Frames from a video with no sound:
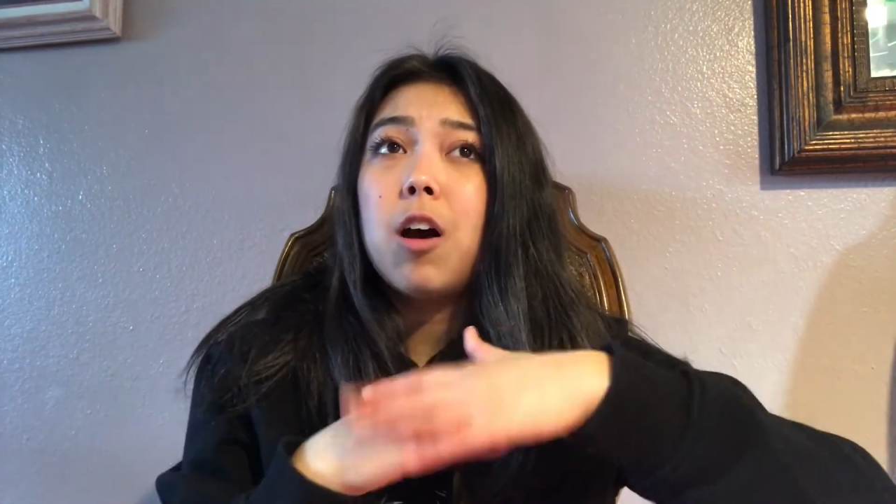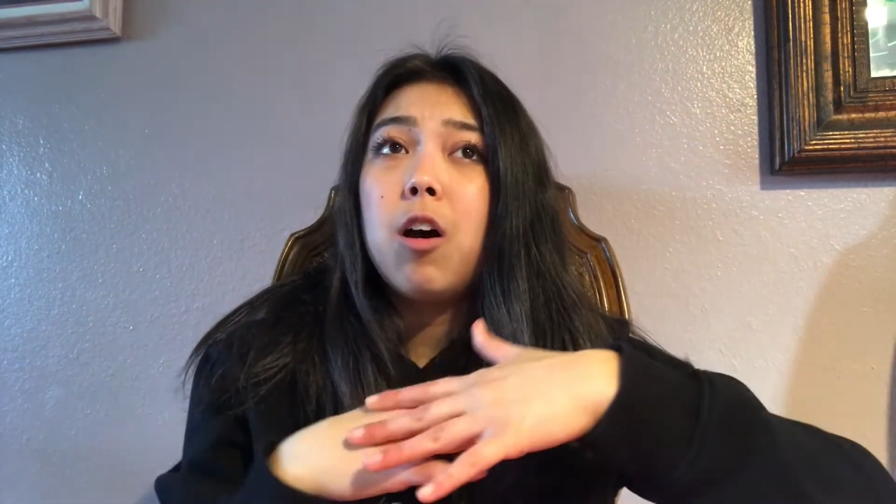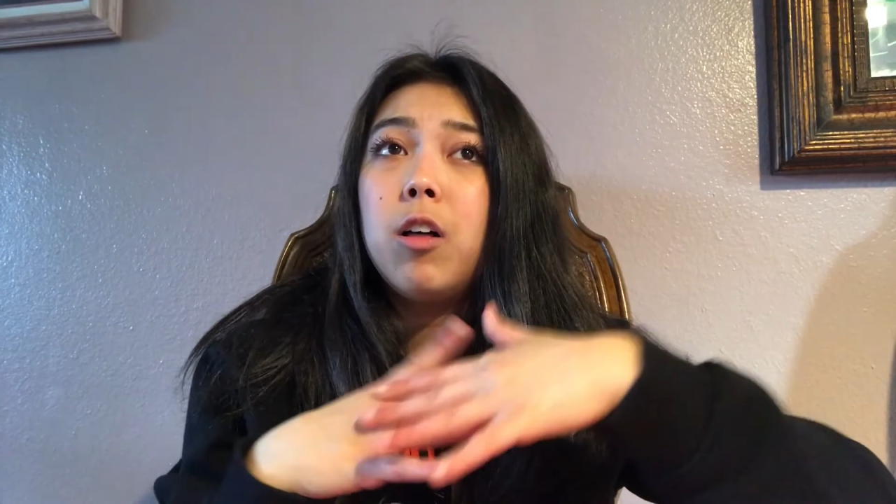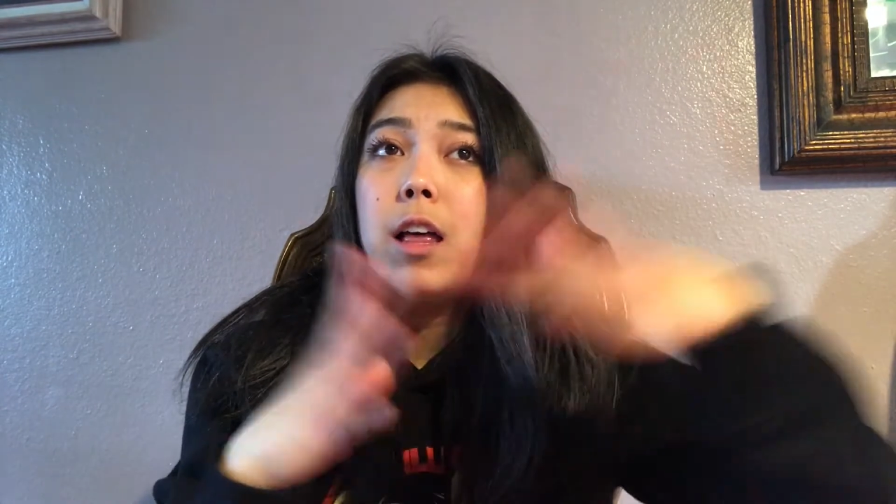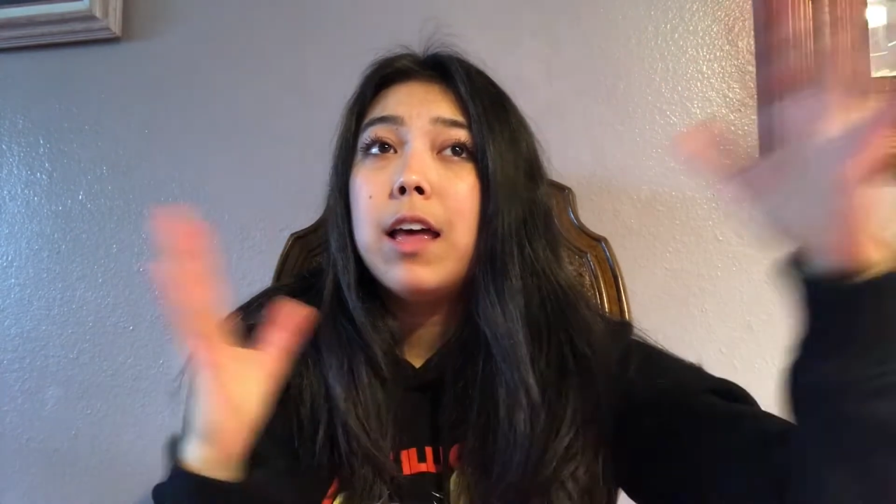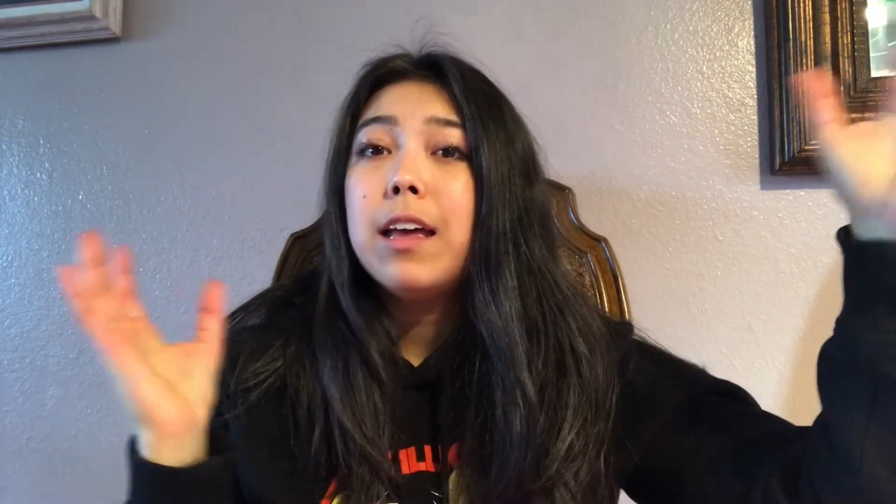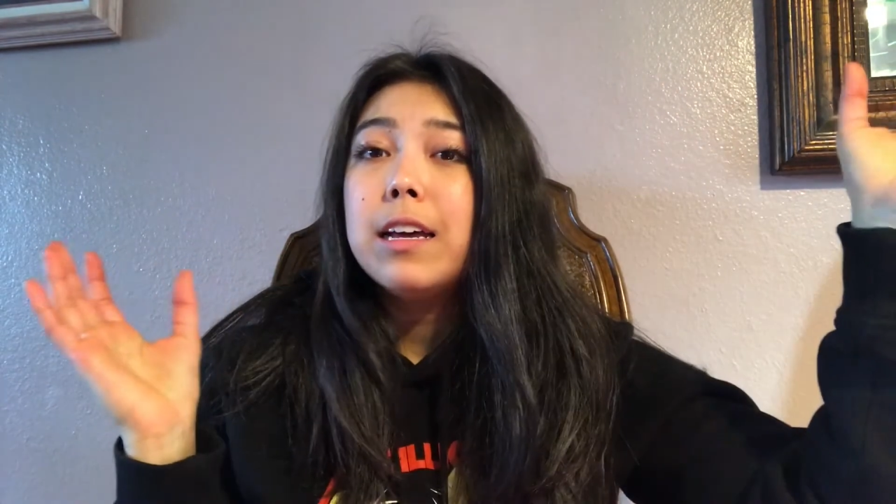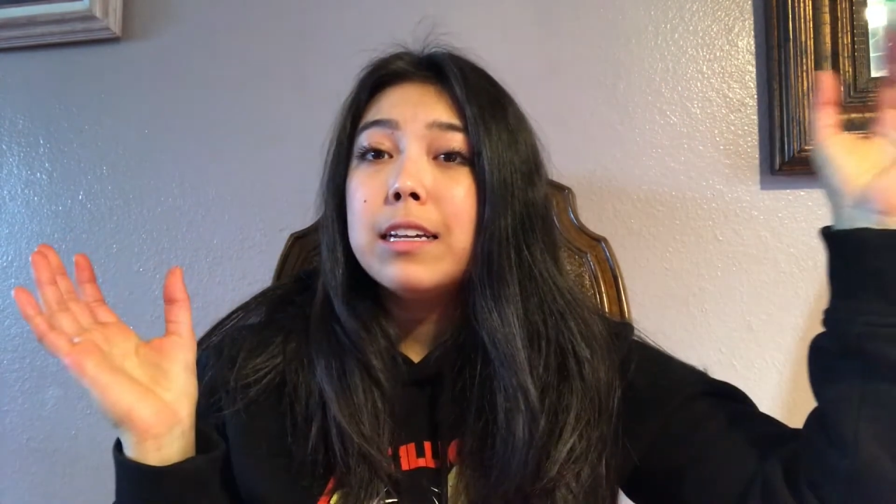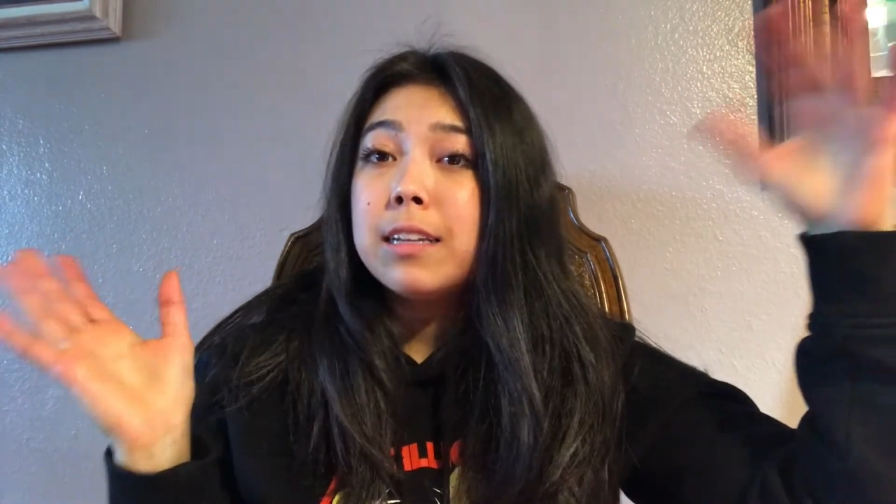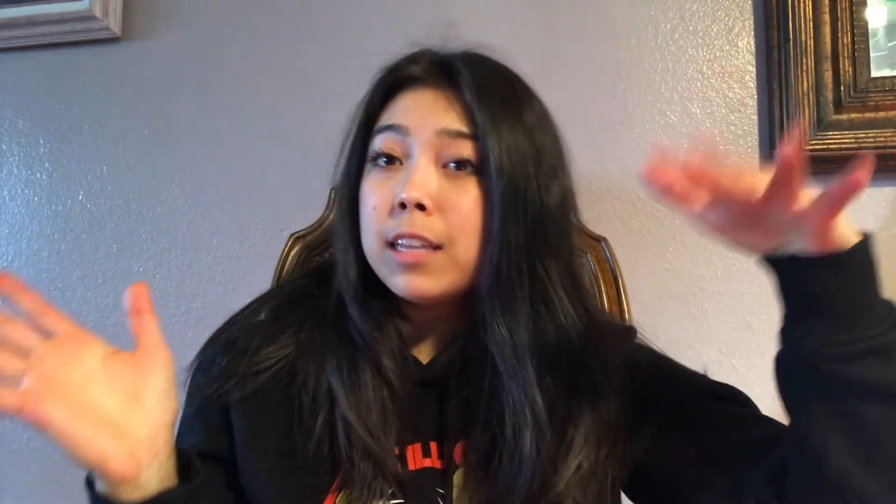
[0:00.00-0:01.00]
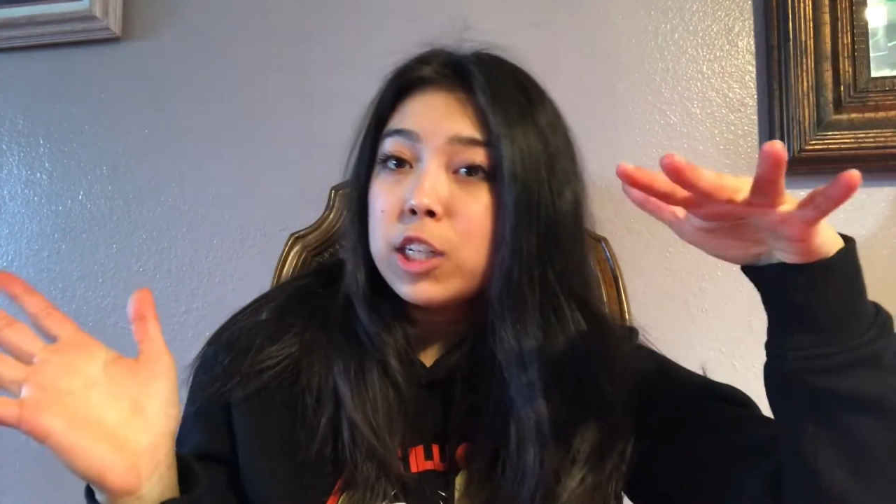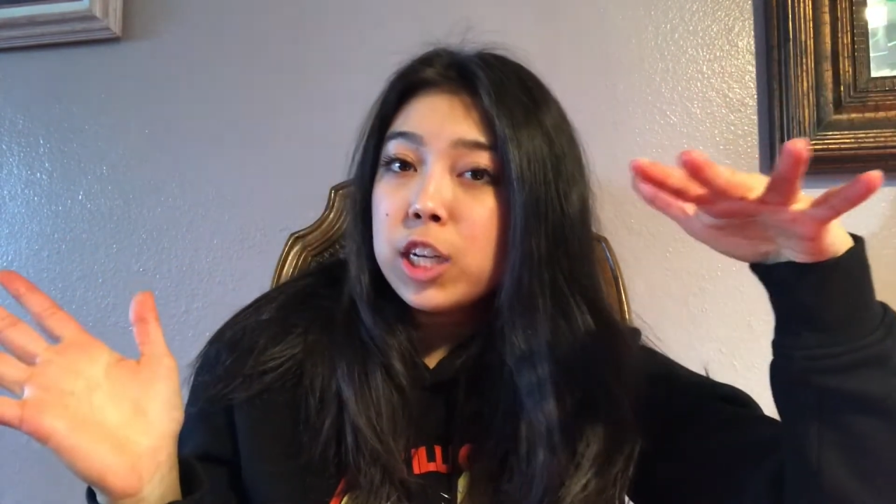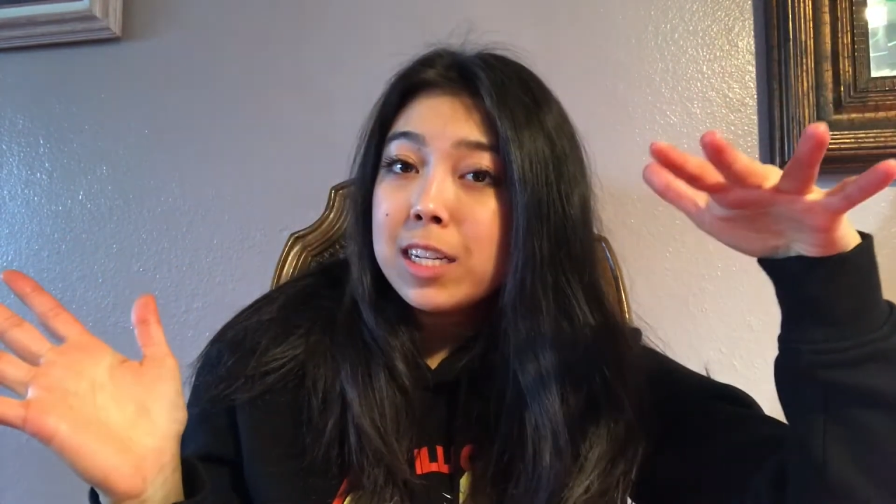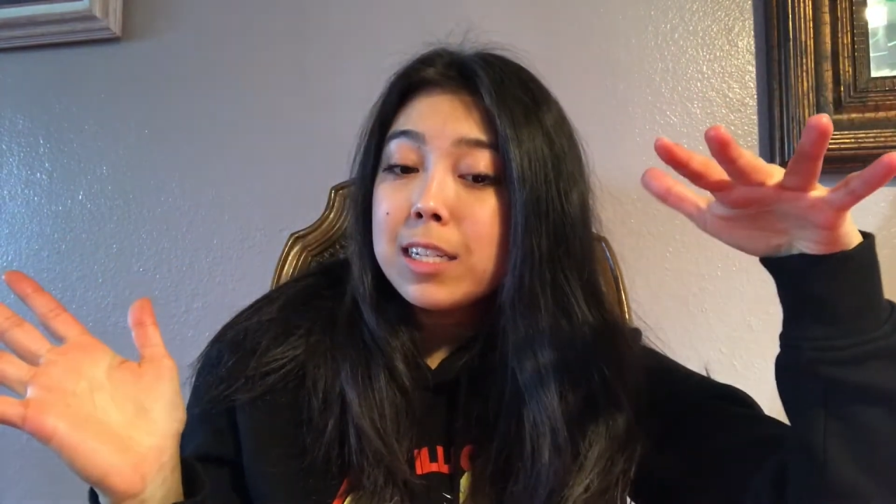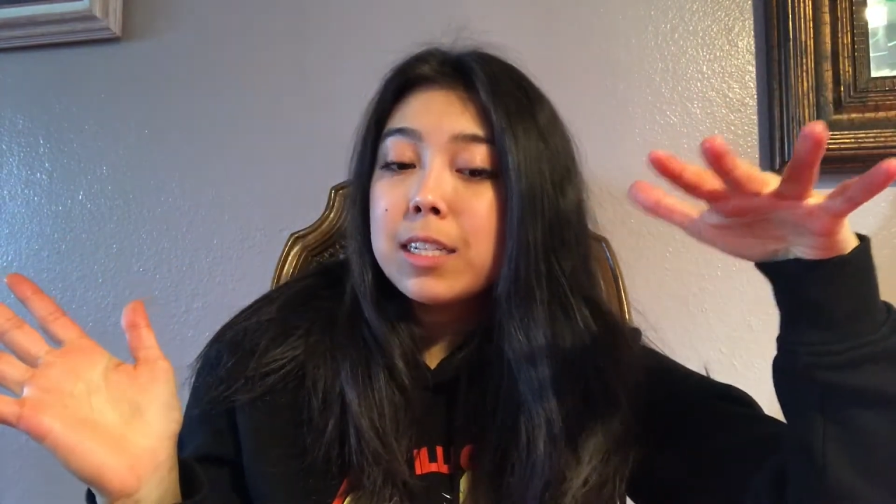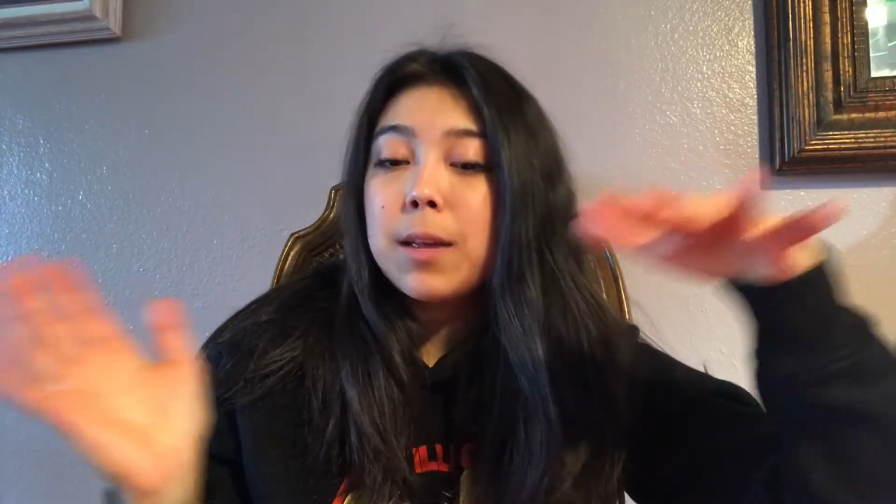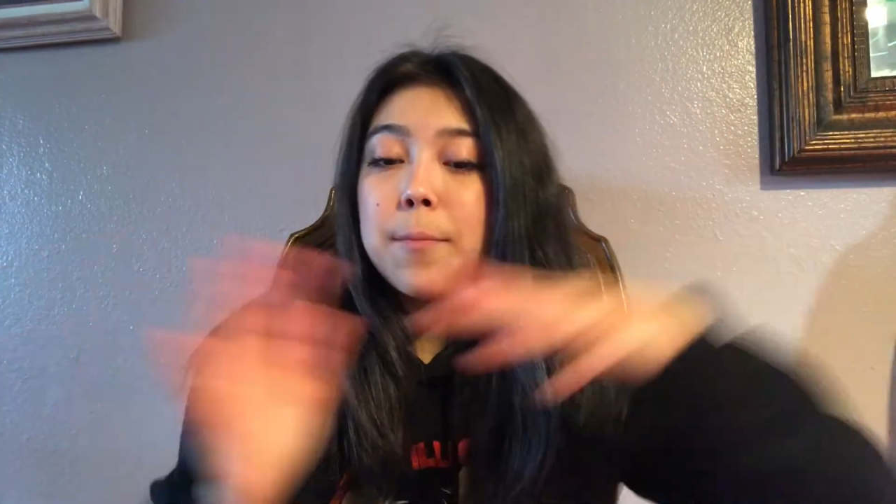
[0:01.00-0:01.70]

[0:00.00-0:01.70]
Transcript: all delicious.